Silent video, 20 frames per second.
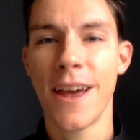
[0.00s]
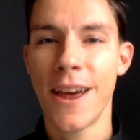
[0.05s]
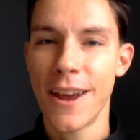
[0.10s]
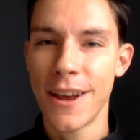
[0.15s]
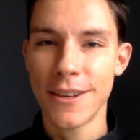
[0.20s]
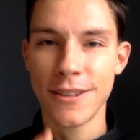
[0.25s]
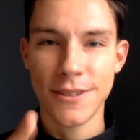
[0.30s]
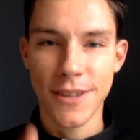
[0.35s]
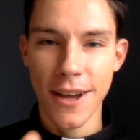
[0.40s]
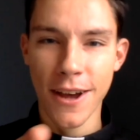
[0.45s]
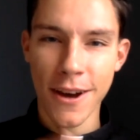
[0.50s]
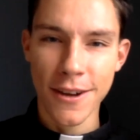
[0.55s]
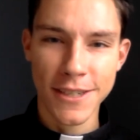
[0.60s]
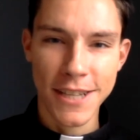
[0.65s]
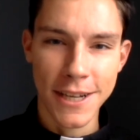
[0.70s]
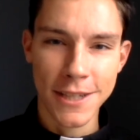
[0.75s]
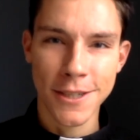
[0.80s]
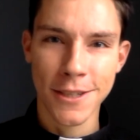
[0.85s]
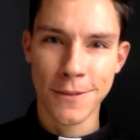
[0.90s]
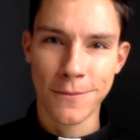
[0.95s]
Stay
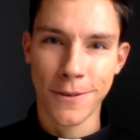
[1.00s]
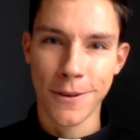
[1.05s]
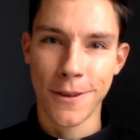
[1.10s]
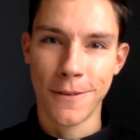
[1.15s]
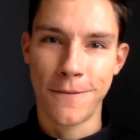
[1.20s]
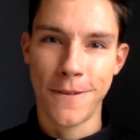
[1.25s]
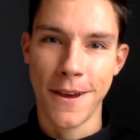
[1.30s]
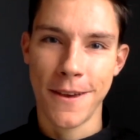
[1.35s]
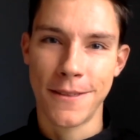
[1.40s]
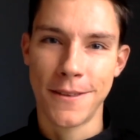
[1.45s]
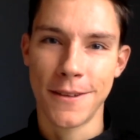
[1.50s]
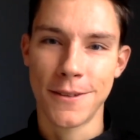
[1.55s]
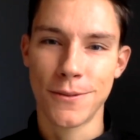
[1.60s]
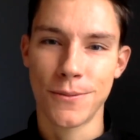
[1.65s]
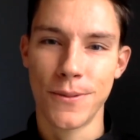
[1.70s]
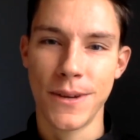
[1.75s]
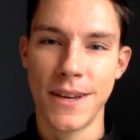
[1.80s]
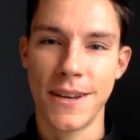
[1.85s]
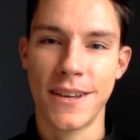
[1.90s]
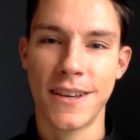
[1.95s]
audacious for the faith this
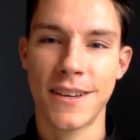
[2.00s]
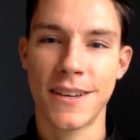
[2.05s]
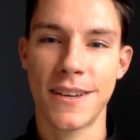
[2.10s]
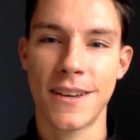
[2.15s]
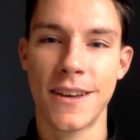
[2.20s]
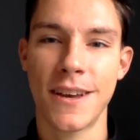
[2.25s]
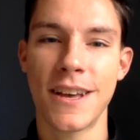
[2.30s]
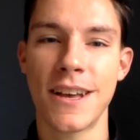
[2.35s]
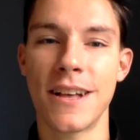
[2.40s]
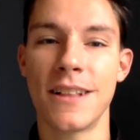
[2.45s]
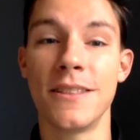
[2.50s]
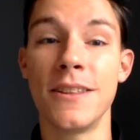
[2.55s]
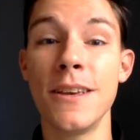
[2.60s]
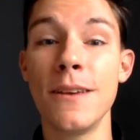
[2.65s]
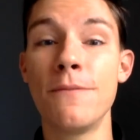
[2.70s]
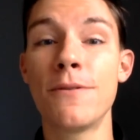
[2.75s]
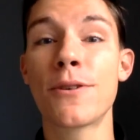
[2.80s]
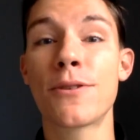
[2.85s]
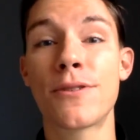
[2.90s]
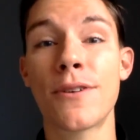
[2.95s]
week. Leave
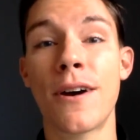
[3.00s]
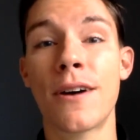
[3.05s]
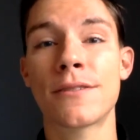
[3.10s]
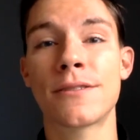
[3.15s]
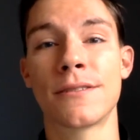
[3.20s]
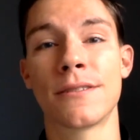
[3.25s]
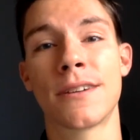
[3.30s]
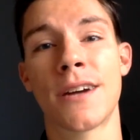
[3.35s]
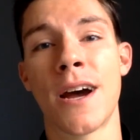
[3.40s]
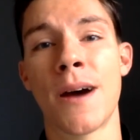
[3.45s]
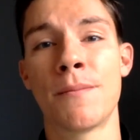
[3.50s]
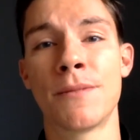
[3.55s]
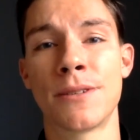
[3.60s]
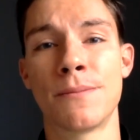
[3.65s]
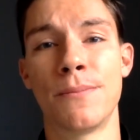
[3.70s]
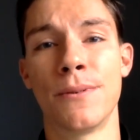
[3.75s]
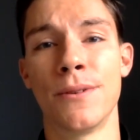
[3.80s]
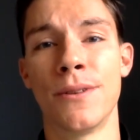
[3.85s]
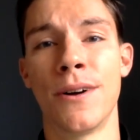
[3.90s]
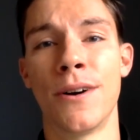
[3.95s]
your thoughts and comments
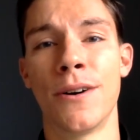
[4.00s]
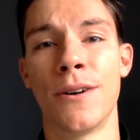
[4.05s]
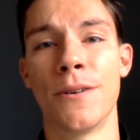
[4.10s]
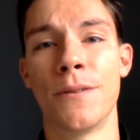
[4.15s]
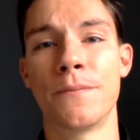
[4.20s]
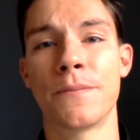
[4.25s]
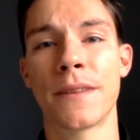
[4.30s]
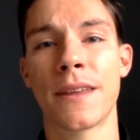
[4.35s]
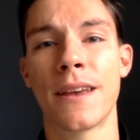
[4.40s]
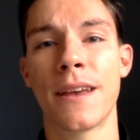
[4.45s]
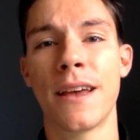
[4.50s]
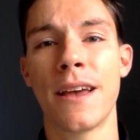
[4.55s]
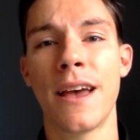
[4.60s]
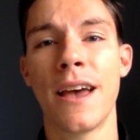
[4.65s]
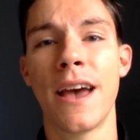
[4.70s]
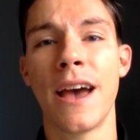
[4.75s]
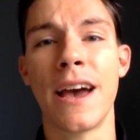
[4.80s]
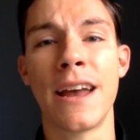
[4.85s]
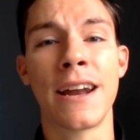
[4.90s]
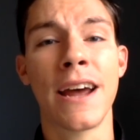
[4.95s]
below.
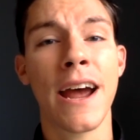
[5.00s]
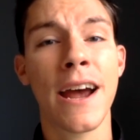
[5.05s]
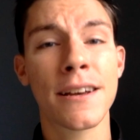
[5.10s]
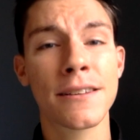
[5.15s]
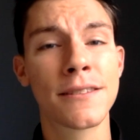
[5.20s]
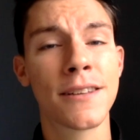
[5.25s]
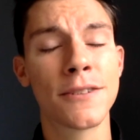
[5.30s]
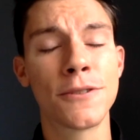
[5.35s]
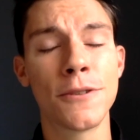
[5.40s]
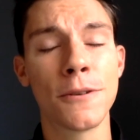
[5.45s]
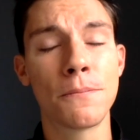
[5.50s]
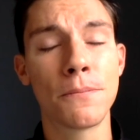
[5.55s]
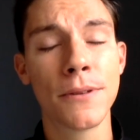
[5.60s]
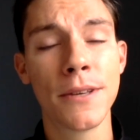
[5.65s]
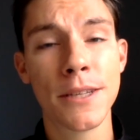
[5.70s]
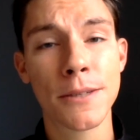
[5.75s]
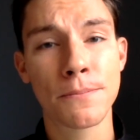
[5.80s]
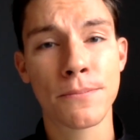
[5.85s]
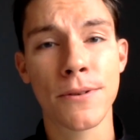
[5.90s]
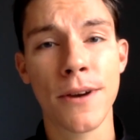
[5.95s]
And I ask that you
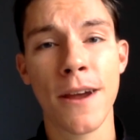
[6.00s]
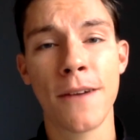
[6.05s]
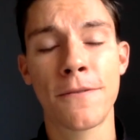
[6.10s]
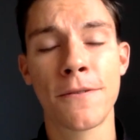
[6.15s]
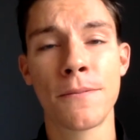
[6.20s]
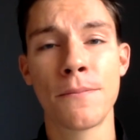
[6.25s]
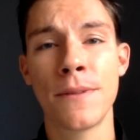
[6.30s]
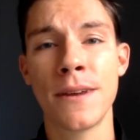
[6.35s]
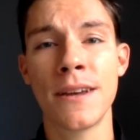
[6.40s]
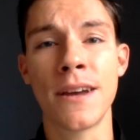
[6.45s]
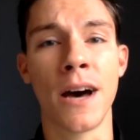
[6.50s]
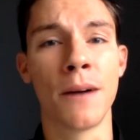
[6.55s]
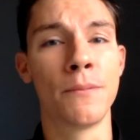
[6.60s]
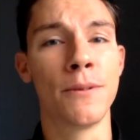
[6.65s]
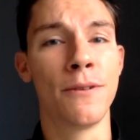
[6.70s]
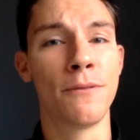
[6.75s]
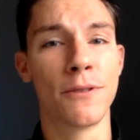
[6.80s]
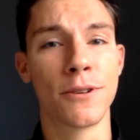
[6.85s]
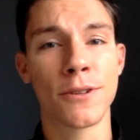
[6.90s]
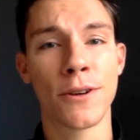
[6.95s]
please pray for me. I'll be
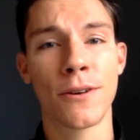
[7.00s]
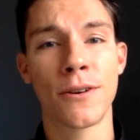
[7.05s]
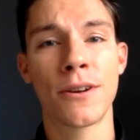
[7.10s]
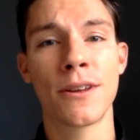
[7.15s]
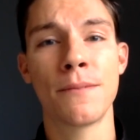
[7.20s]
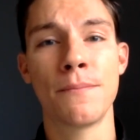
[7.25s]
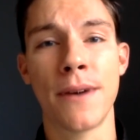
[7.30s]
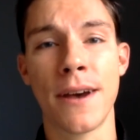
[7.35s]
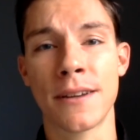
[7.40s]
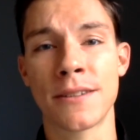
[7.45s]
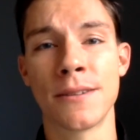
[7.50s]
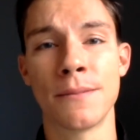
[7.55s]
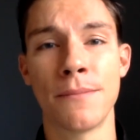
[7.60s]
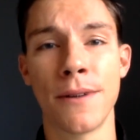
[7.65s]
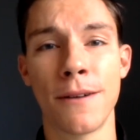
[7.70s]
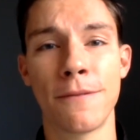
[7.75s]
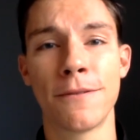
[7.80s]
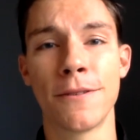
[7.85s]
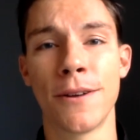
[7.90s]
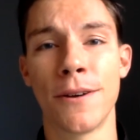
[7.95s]
returning back to
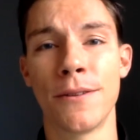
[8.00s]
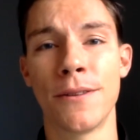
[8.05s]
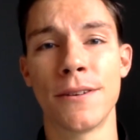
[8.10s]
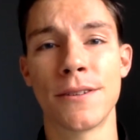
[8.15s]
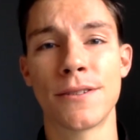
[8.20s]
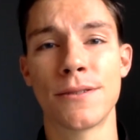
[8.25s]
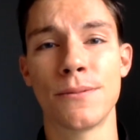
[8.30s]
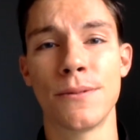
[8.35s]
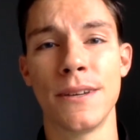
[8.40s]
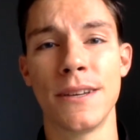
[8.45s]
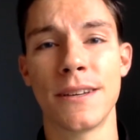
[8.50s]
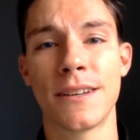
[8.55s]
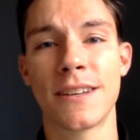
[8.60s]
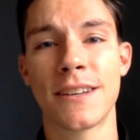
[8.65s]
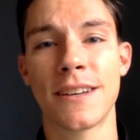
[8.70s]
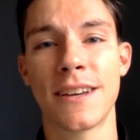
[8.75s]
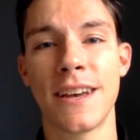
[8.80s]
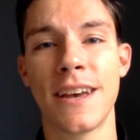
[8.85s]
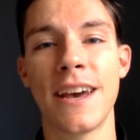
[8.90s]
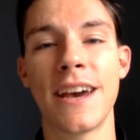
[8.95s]
Buffalo this
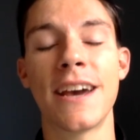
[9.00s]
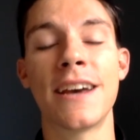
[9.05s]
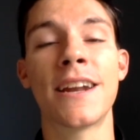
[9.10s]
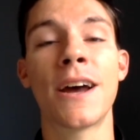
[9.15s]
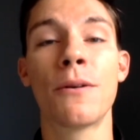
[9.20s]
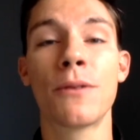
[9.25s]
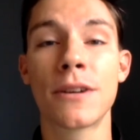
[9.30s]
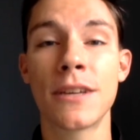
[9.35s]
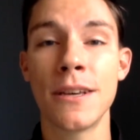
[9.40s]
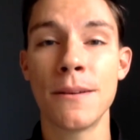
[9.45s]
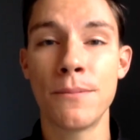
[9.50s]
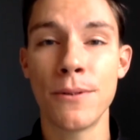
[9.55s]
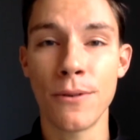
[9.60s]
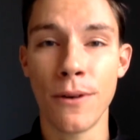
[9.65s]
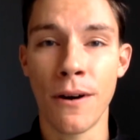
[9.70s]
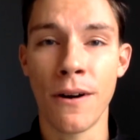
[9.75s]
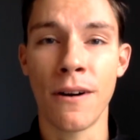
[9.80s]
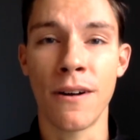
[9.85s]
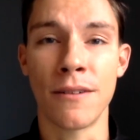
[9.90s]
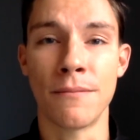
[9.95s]
week, and I will keep you
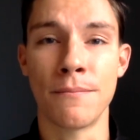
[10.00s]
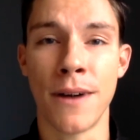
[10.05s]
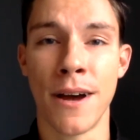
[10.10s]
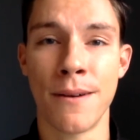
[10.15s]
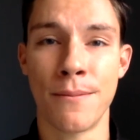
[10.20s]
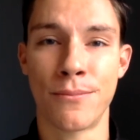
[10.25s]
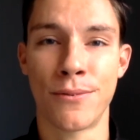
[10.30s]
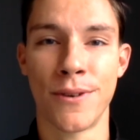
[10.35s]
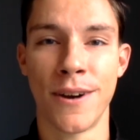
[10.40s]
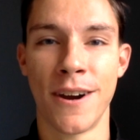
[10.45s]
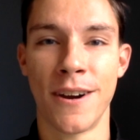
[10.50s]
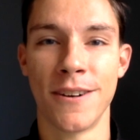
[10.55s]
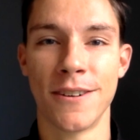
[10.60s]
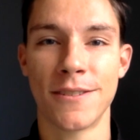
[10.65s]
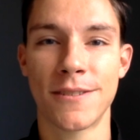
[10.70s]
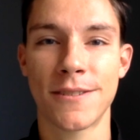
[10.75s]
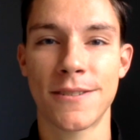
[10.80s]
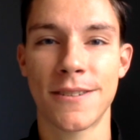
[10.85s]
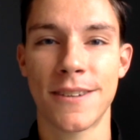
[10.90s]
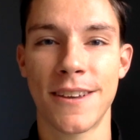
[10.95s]
all in my
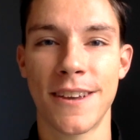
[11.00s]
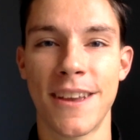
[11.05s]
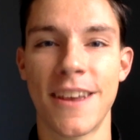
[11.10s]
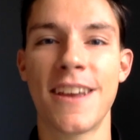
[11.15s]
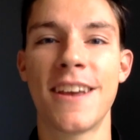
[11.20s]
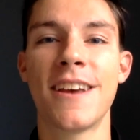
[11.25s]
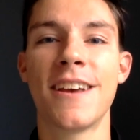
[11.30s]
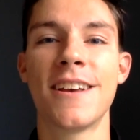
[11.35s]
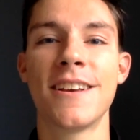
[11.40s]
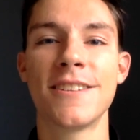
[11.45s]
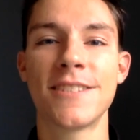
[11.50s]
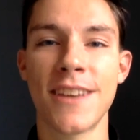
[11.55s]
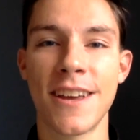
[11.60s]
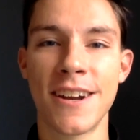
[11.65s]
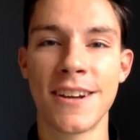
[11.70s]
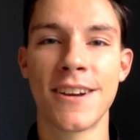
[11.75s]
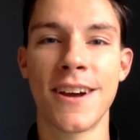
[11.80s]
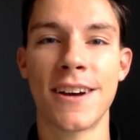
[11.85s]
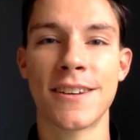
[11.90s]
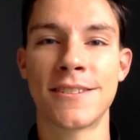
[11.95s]
prayers. St.
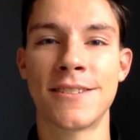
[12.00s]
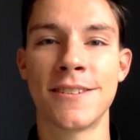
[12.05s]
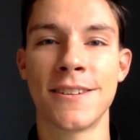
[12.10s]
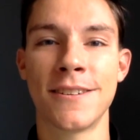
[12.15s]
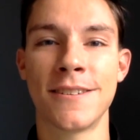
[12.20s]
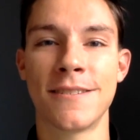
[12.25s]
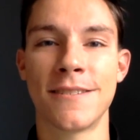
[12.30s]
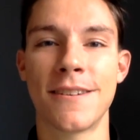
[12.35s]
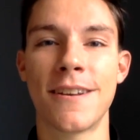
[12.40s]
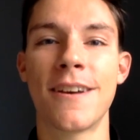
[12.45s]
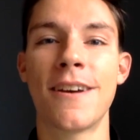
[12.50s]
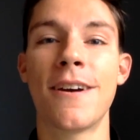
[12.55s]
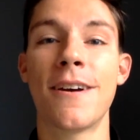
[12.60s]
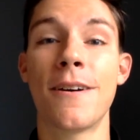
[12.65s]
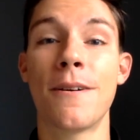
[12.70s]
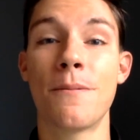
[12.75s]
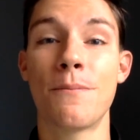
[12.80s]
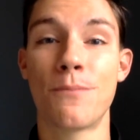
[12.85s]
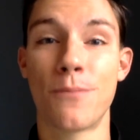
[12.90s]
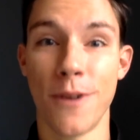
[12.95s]
Augustine,
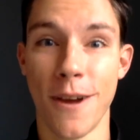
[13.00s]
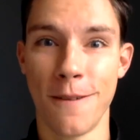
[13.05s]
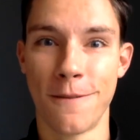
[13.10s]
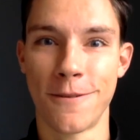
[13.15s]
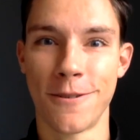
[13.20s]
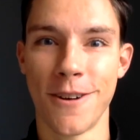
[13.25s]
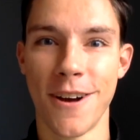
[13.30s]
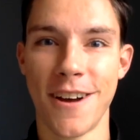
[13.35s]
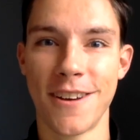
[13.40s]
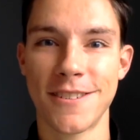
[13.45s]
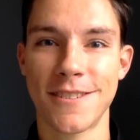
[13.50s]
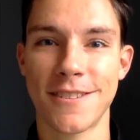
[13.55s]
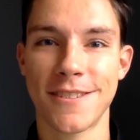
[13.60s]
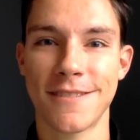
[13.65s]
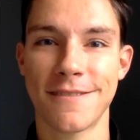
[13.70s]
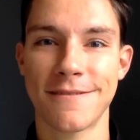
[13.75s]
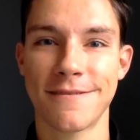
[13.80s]
pray for us.